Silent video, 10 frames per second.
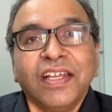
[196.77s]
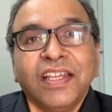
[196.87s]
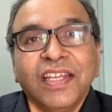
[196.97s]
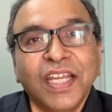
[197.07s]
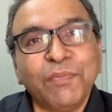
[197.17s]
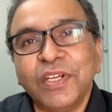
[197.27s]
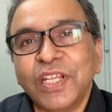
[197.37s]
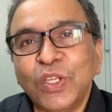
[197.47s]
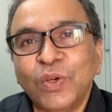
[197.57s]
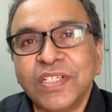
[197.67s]
Let me
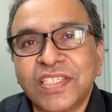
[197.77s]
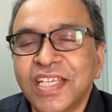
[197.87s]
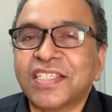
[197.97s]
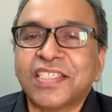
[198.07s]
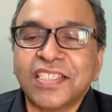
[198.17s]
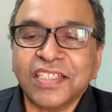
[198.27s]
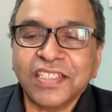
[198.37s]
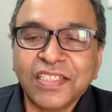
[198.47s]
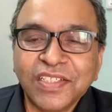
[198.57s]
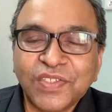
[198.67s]
tell you a 6th
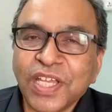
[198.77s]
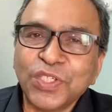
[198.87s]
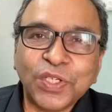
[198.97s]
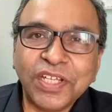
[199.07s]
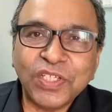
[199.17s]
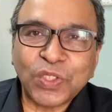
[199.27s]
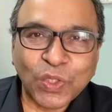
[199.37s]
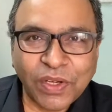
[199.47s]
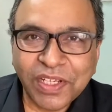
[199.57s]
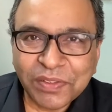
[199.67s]
century
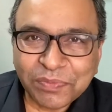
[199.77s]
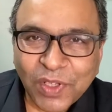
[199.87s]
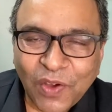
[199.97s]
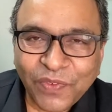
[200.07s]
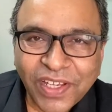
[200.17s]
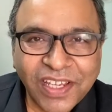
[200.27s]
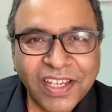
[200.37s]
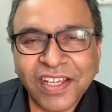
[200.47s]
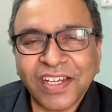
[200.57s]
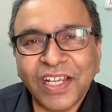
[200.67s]
story of
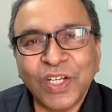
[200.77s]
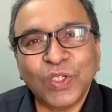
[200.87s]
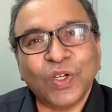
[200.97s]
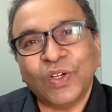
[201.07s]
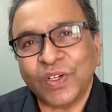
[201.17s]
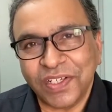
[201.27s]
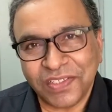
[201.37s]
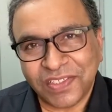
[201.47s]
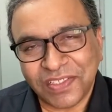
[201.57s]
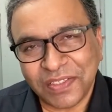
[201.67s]
hare and
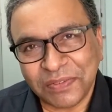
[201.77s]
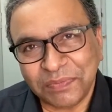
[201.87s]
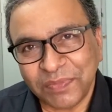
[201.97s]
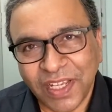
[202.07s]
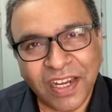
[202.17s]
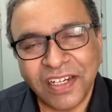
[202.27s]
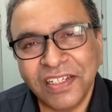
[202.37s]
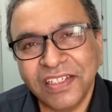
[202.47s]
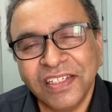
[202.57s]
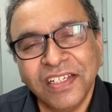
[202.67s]
tortoise,
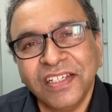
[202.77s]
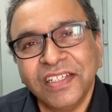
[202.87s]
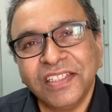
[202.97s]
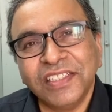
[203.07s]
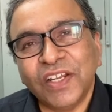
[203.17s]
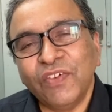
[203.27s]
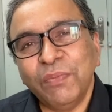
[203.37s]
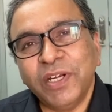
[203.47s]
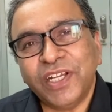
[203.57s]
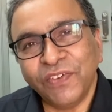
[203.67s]
and there will
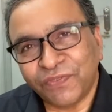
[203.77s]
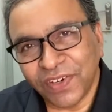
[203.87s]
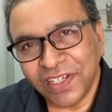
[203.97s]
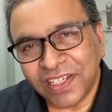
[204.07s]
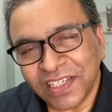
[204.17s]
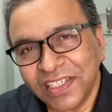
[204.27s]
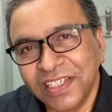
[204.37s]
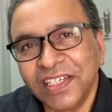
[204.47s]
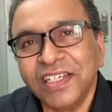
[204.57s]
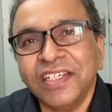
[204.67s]
be different
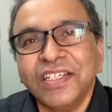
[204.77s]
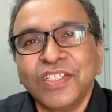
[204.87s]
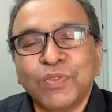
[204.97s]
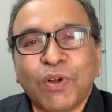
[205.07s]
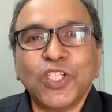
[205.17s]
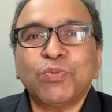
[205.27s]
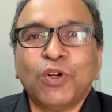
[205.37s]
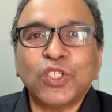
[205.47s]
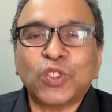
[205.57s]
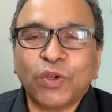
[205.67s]

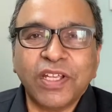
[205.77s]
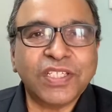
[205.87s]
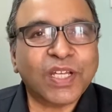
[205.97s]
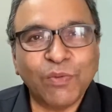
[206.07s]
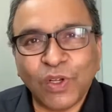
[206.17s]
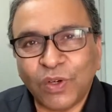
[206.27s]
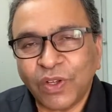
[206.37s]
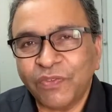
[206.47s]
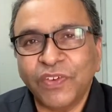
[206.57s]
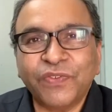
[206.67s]
small stories coming out
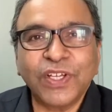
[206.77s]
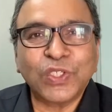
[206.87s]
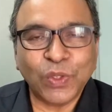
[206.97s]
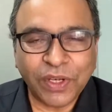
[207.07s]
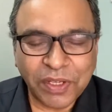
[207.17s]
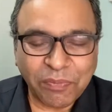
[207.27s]
of the first story.